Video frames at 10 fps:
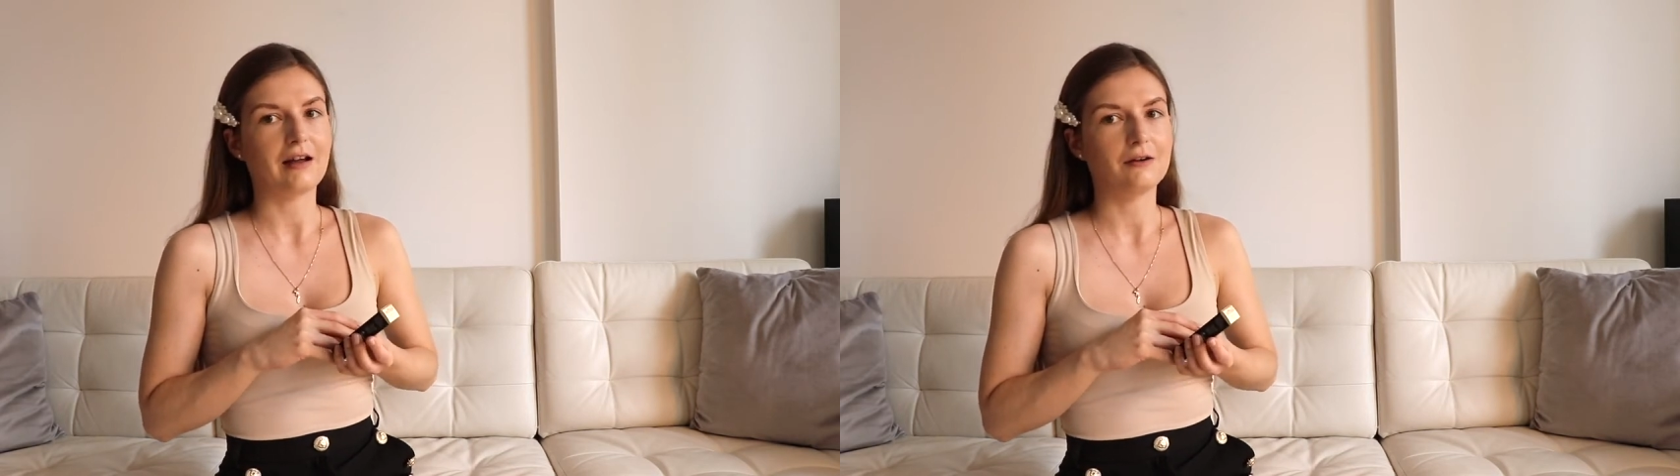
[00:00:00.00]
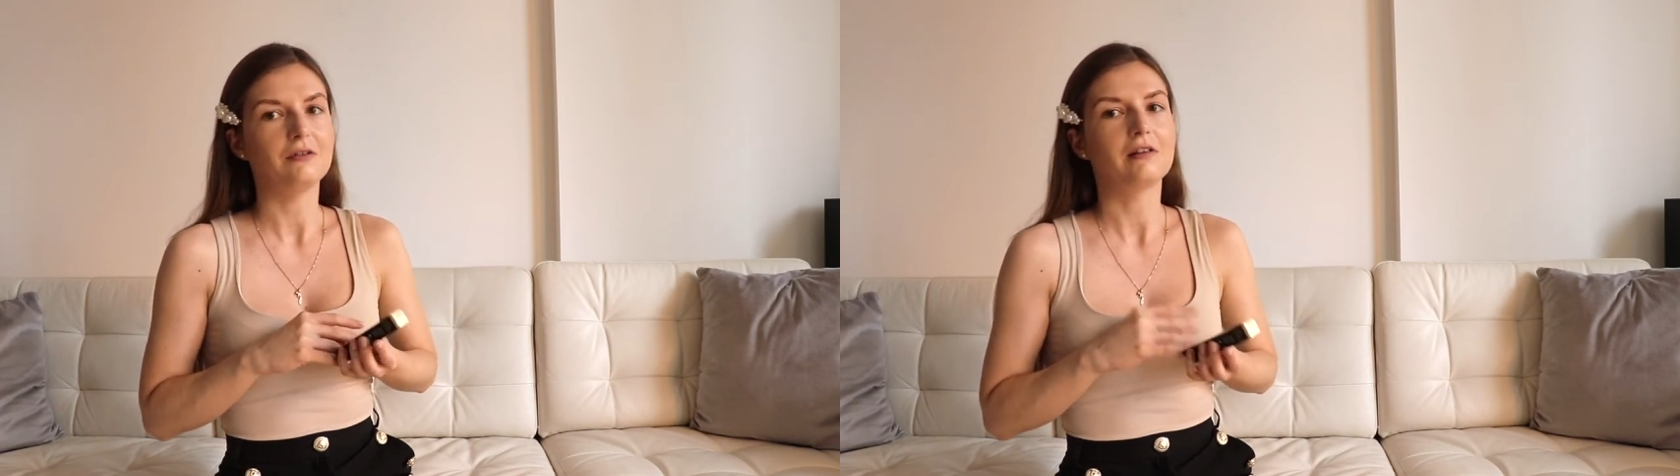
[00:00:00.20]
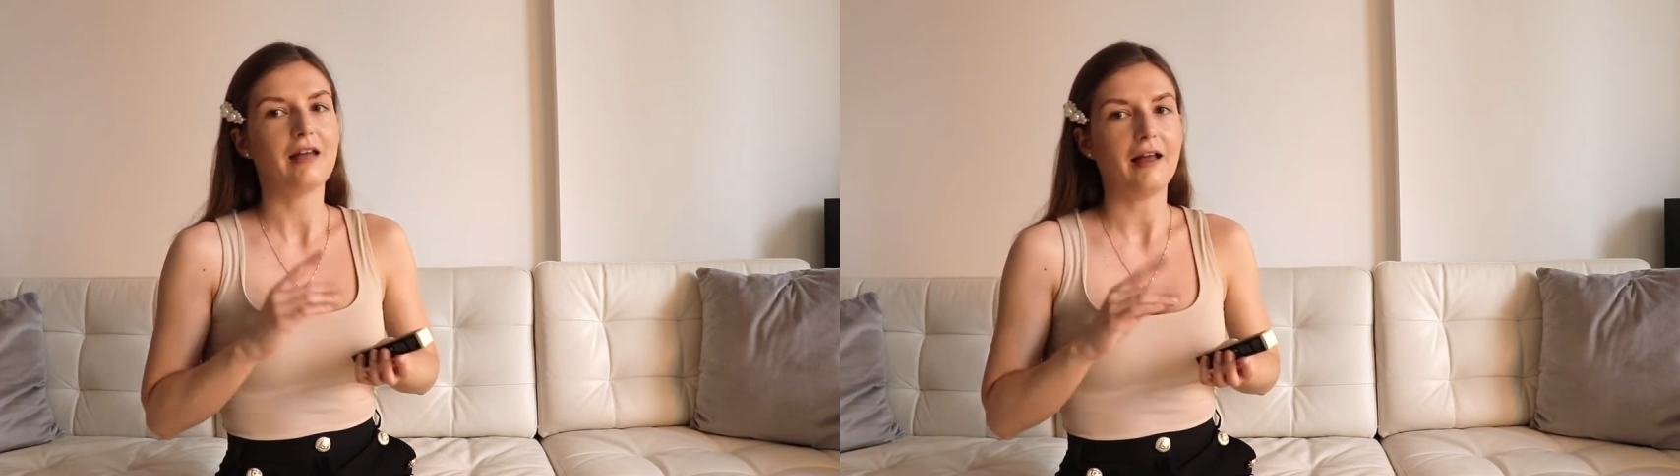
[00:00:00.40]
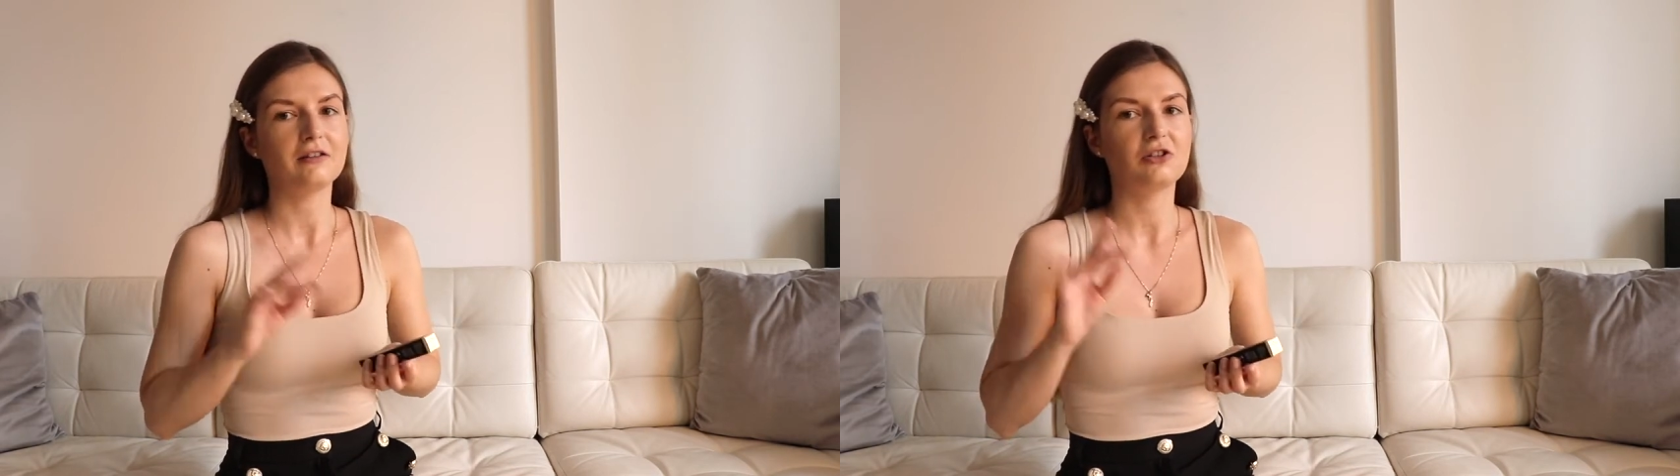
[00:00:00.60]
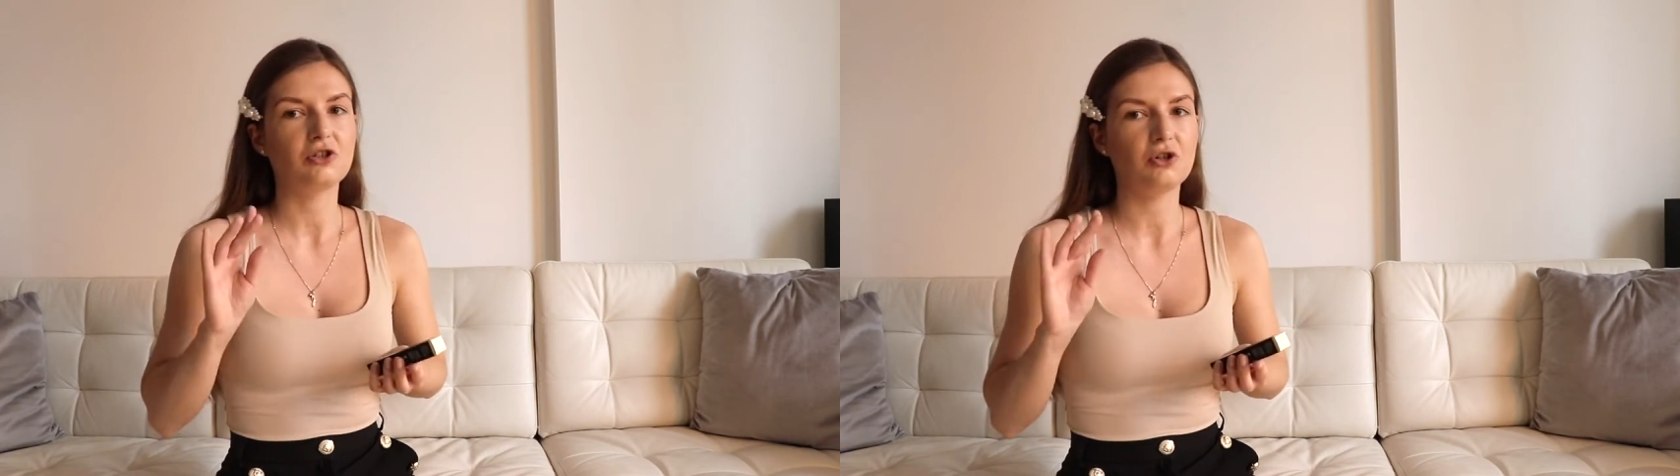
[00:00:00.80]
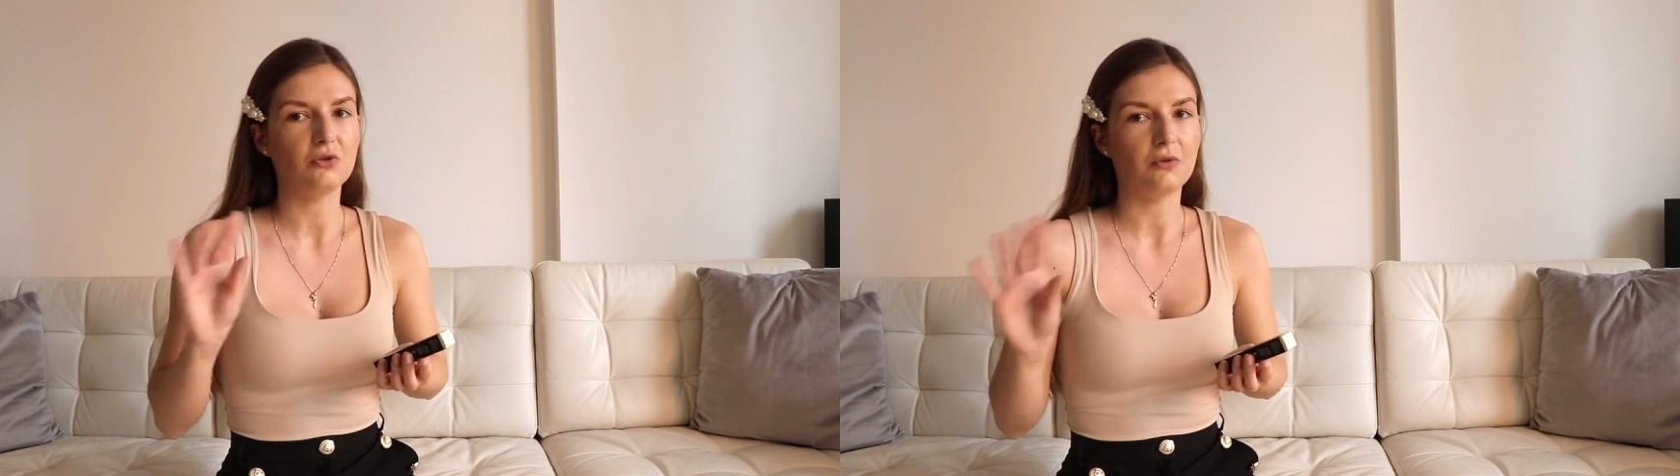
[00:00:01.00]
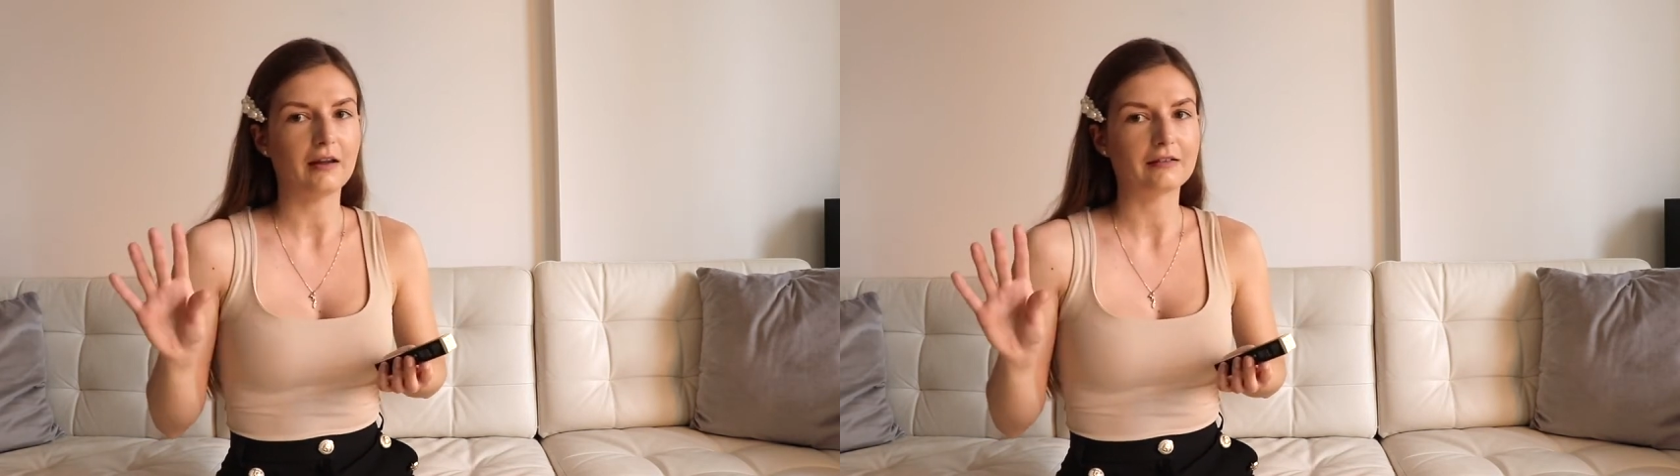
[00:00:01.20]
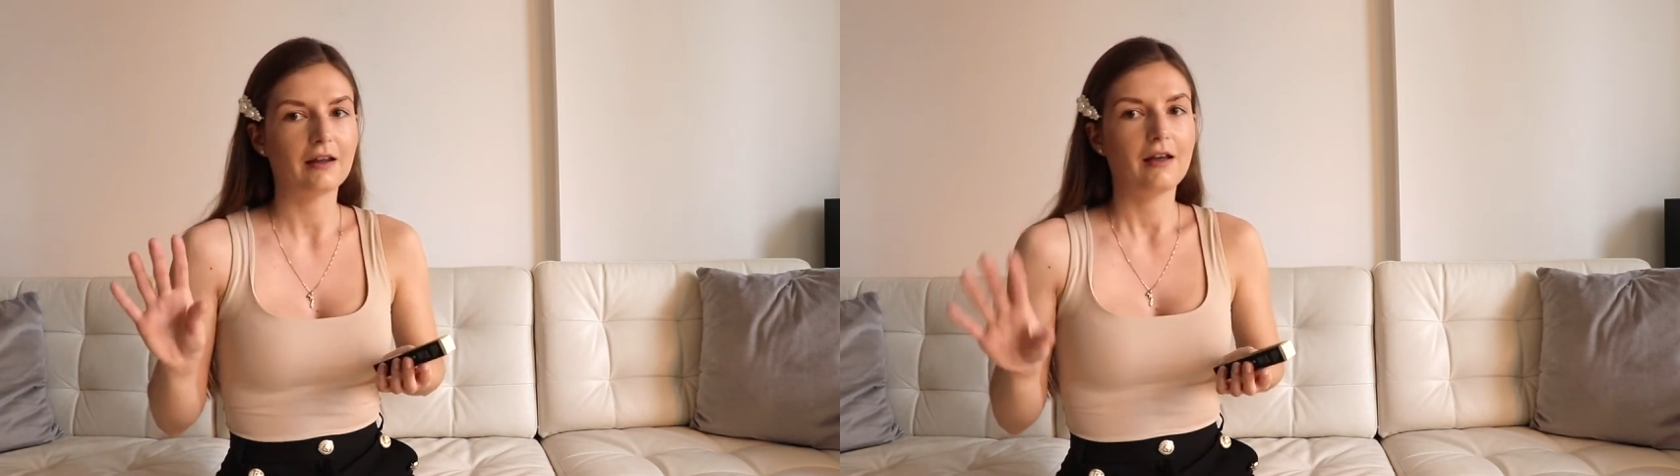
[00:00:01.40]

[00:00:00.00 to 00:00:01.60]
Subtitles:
I will get to it